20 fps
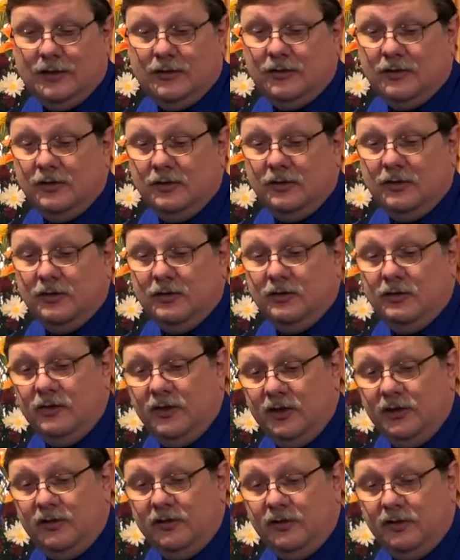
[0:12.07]
See,
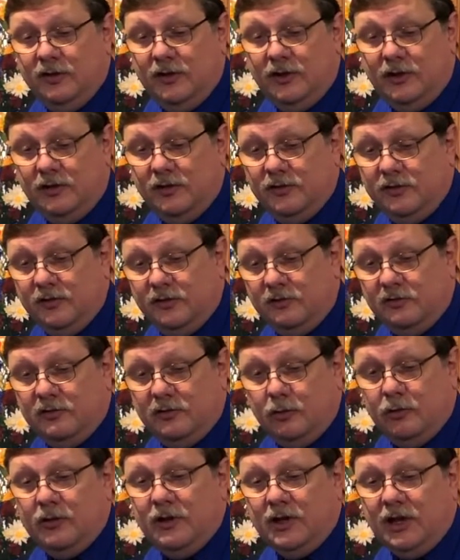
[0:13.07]
this is a
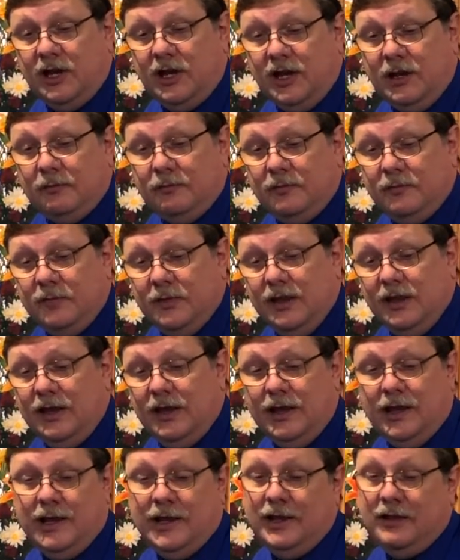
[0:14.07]
story time,
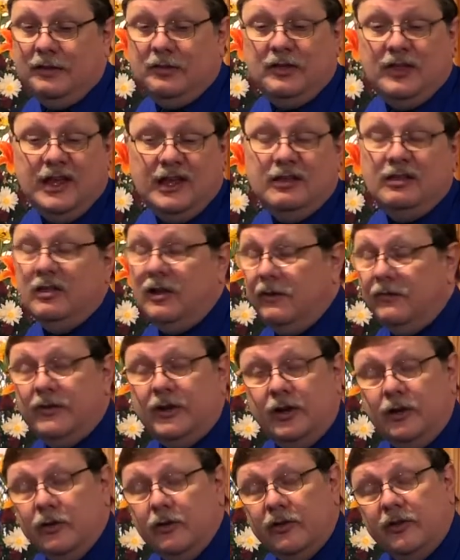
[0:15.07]
and they love
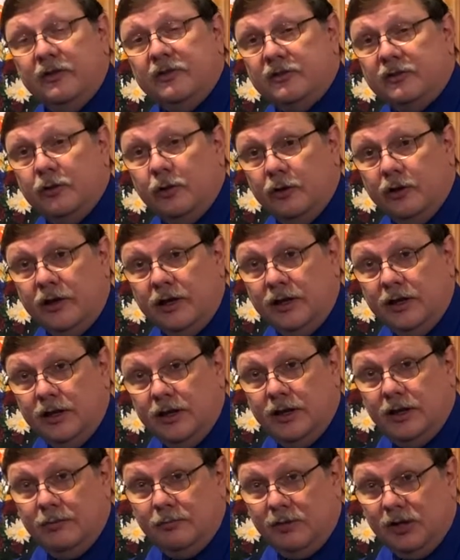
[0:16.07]
to hear this story
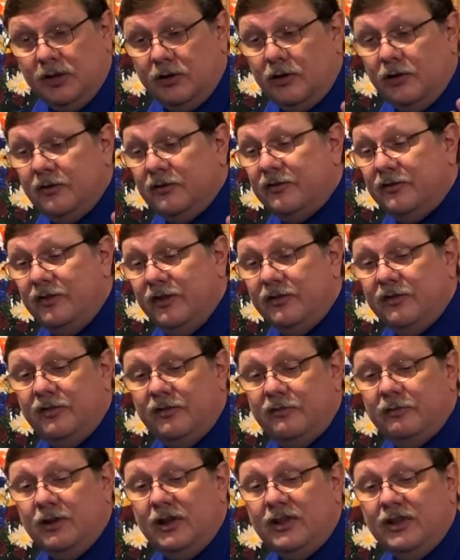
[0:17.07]
because this
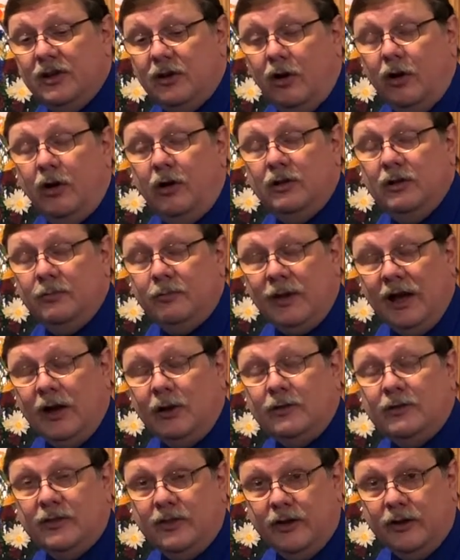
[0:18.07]
is really all
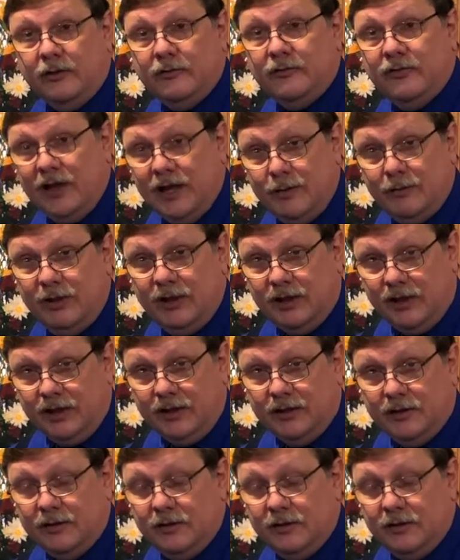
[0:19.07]
about their family.